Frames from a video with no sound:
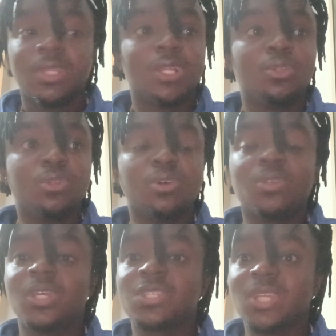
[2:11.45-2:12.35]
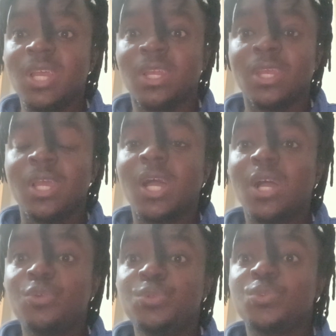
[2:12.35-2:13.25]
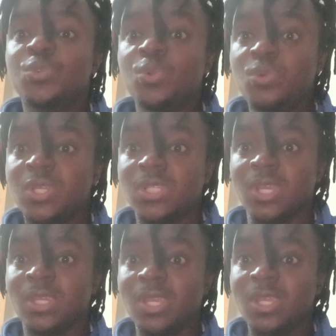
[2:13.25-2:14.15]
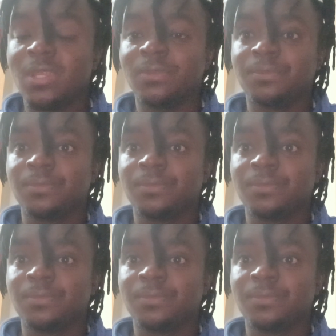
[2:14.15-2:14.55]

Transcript: They don't understand how you do it again.